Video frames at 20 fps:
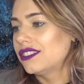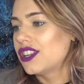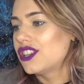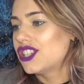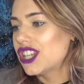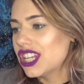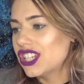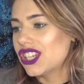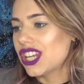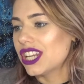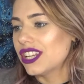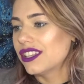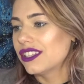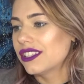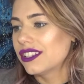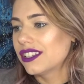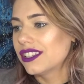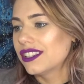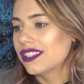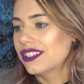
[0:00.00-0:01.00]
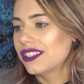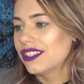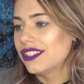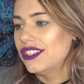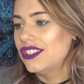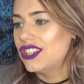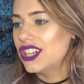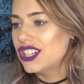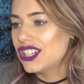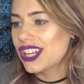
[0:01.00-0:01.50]
Gigi!
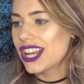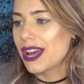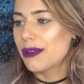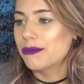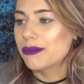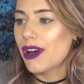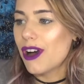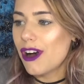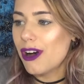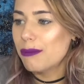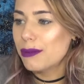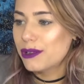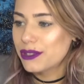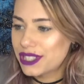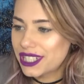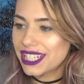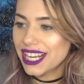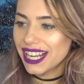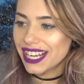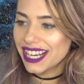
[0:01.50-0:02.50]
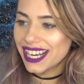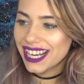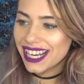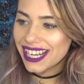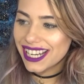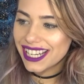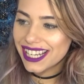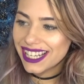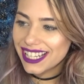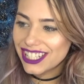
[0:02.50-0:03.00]
Gigi, I'm almost done.
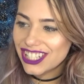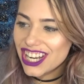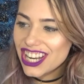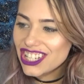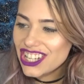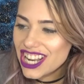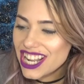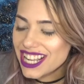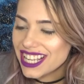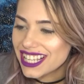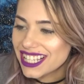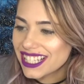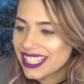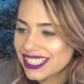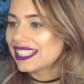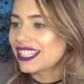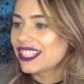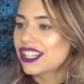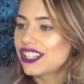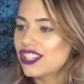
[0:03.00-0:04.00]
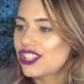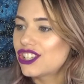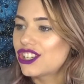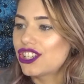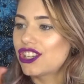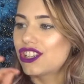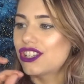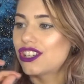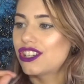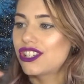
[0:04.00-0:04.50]
Gigi!
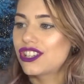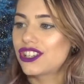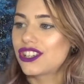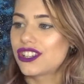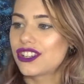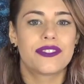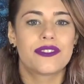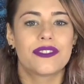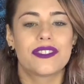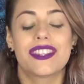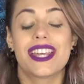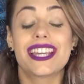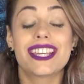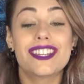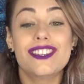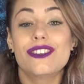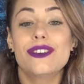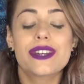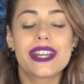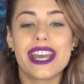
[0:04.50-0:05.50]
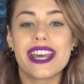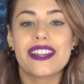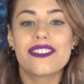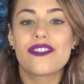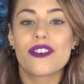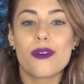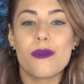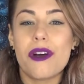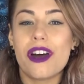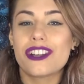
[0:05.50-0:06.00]
Shh! Thank you again
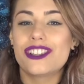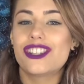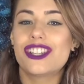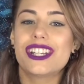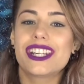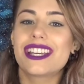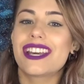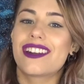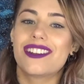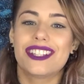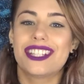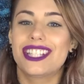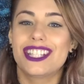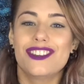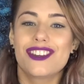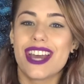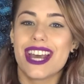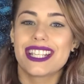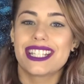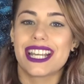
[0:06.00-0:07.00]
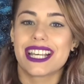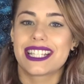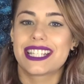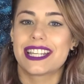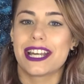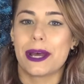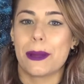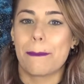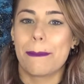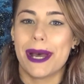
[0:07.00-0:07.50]
for watching, and I'll see you guys next
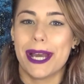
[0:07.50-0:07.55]
time.